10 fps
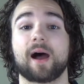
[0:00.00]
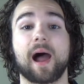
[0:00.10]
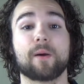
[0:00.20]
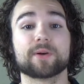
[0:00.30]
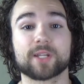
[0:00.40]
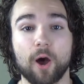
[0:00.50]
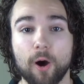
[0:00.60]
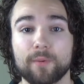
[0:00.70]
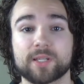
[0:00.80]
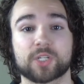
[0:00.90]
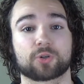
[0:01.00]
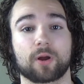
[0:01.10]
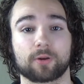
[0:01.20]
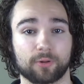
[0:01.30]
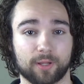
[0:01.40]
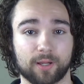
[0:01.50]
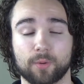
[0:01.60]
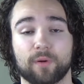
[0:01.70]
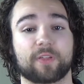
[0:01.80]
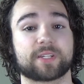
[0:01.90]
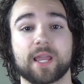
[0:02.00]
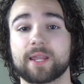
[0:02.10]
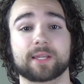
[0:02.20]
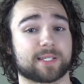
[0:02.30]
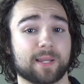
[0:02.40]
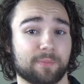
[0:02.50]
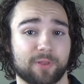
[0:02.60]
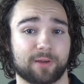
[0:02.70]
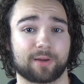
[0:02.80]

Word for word: I was always struggling with attaining something.